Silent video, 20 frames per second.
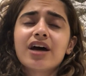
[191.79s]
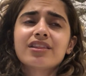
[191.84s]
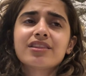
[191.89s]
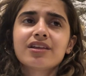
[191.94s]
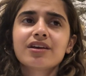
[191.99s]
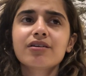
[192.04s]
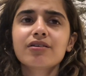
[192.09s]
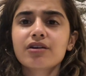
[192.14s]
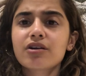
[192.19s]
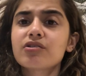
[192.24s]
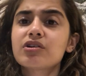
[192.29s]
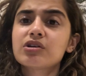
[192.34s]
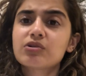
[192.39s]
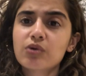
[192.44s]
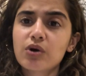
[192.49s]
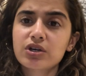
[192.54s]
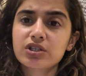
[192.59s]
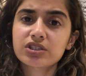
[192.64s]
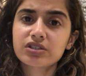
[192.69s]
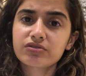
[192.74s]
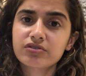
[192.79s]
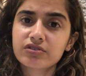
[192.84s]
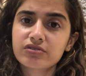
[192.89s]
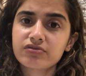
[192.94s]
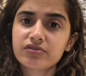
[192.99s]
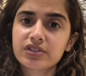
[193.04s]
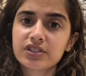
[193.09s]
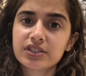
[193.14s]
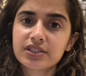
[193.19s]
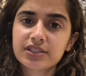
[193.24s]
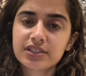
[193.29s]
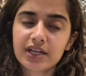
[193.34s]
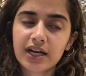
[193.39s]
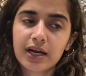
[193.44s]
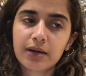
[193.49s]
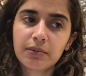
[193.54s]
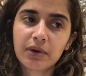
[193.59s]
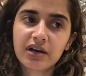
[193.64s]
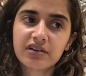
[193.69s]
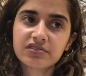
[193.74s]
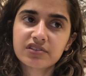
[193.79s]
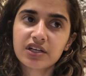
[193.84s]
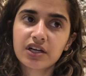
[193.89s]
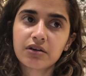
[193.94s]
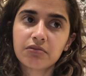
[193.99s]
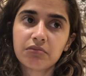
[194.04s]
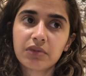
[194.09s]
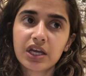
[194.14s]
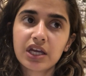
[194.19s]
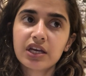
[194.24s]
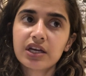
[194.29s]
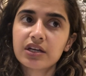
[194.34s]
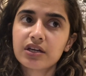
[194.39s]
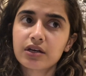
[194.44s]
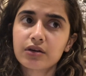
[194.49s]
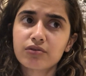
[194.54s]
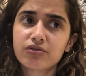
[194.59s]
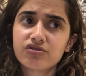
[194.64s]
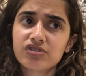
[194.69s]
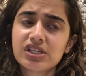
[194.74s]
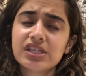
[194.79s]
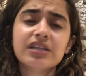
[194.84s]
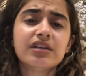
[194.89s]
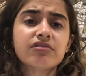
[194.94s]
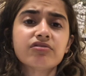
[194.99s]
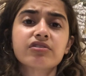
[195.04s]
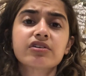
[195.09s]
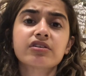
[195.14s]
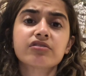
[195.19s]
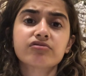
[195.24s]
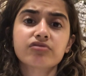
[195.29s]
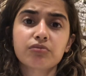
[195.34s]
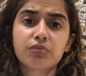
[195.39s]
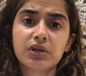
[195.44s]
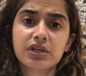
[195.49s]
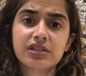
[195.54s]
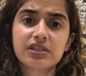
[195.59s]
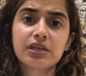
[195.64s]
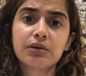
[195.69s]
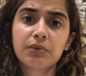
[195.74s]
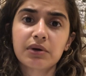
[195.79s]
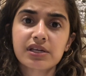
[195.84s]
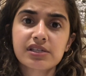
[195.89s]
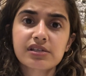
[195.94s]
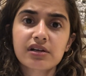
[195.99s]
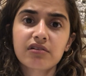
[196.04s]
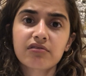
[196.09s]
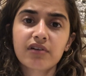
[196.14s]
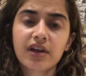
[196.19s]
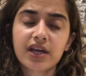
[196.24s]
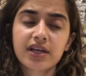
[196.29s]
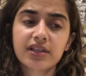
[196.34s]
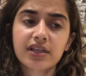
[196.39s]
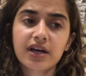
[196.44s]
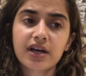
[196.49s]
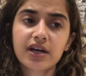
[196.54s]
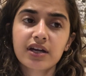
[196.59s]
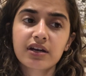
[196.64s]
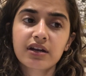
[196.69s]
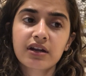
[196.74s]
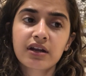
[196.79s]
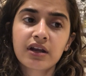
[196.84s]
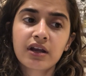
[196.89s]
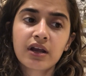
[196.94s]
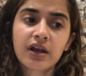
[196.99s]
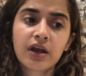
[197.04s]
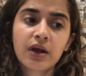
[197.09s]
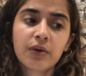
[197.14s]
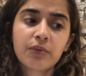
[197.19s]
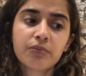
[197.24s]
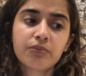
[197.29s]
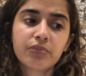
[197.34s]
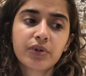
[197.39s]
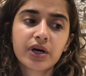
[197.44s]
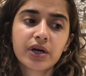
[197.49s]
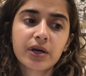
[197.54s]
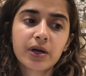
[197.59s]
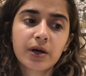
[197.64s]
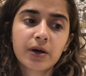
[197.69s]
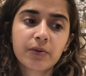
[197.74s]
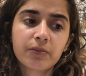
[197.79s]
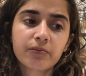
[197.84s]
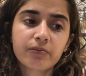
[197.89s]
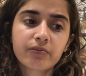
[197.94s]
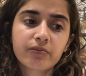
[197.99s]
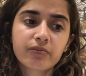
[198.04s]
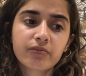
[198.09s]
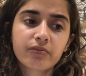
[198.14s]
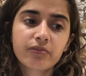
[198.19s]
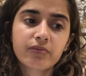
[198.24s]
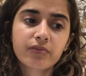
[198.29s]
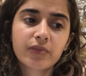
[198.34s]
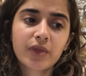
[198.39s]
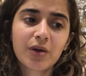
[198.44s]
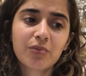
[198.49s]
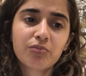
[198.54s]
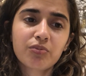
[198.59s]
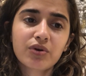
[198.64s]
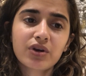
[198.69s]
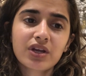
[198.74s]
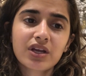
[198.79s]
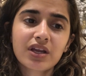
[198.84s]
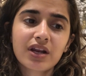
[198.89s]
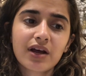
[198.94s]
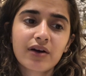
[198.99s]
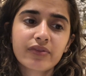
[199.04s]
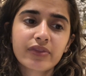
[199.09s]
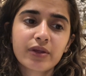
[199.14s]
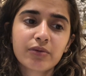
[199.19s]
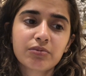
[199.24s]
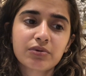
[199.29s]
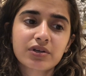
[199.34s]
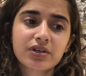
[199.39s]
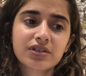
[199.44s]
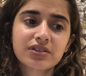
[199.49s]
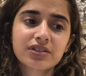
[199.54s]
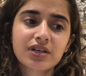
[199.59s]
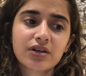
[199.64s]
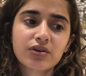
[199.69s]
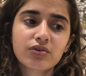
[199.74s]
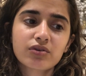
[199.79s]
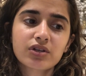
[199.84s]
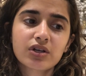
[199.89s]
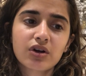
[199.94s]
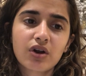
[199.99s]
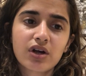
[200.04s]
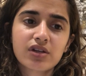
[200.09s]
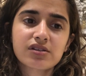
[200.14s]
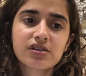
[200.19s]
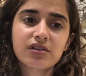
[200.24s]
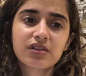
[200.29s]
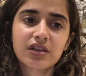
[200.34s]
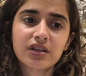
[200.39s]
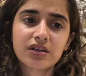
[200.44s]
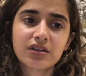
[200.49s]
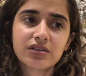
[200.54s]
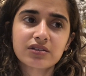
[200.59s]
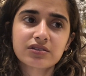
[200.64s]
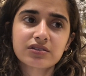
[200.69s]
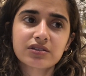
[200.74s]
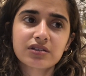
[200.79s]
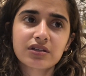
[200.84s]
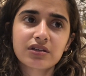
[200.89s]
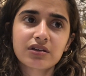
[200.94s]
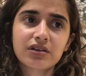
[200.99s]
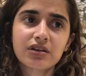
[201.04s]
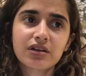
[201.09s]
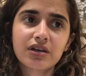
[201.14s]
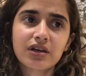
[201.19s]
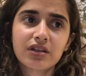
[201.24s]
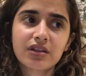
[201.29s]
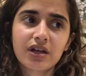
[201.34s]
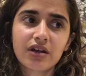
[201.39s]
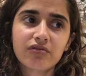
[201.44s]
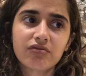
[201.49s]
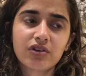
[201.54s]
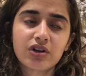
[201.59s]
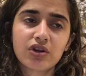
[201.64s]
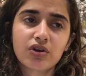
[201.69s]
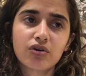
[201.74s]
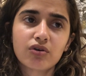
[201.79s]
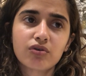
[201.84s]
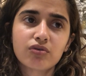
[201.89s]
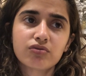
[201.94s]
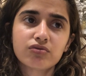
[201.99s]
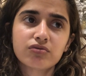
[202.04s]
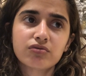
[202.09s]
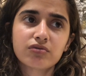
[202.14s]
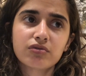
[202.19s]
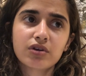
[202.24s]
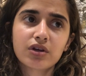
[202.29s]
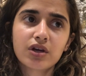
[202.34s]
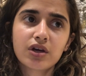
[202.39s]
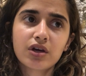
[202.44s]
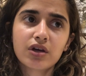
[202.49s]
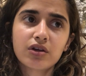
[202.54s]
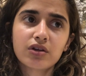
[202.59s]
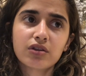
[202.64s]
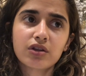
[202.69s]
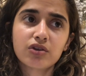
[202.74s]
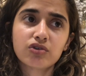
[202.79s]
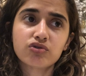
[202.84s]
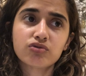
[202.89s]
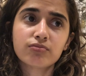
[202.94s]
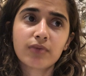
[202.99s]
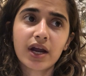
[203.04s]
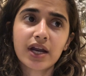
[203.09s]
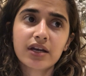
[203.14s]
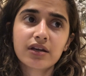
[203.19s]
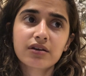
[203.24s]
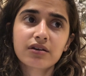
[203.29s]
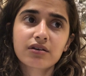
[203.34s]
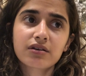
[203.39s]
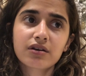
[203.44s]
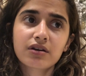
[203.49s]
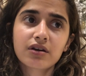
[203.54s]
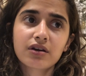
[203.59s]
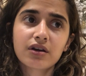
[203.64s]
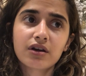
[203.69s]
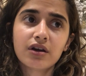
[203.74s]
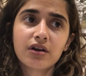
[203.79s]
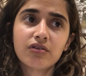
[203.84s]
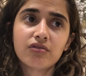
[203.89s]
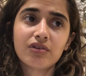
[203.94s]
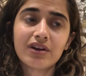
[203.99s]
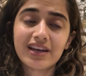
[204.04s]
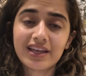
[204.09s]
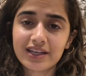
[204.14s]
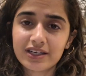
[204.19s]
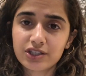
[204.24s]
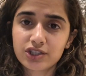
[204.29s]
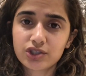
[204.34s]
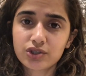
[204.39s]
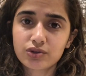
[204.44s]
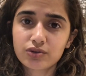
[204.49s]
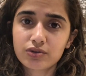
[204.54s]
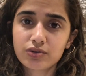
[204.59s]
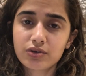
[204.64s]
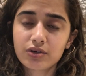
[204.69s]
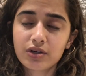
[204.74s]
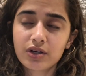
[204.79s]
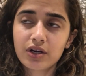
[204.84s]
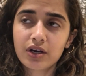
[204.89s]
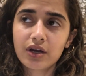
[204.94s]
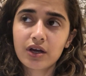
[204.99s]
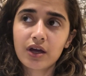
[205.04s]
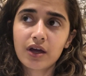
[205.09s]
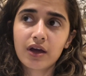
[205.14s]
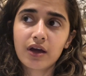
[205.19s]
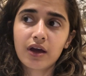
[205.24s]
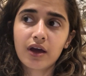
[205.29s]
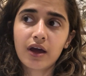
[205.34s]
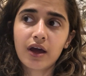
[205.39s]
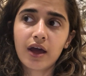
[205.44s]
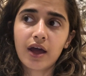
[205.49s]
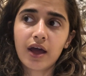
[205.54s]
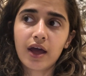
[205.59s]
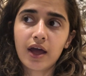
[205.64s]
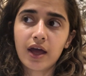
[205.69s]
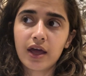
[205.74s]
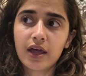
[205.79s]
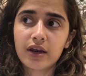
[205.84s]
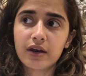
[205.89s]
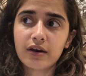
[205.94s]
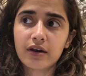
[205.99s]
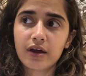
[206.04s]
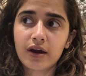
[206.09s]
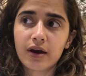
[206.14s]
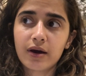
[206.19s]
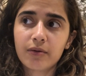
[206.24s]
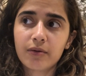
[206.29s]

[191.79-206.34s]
think I rewatched it for the first time after I made it, and it was really difficult for me to see myself like that. But I'm putting it out there because I know there are lots of things in that video that you might relate to. And